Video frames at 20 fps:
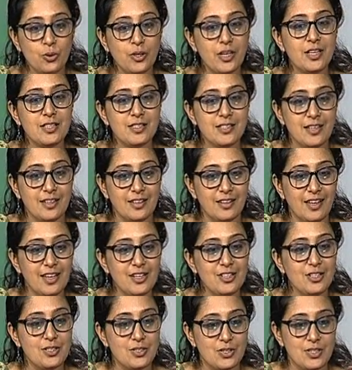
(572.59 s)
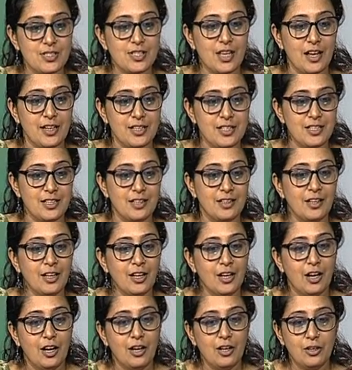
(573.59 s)
showcasing Indian society
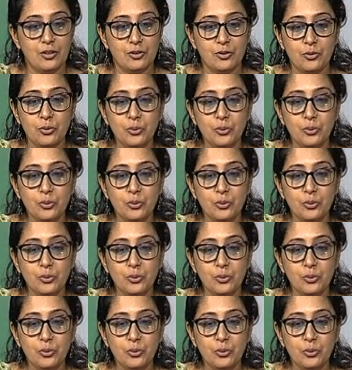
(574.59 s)
uh,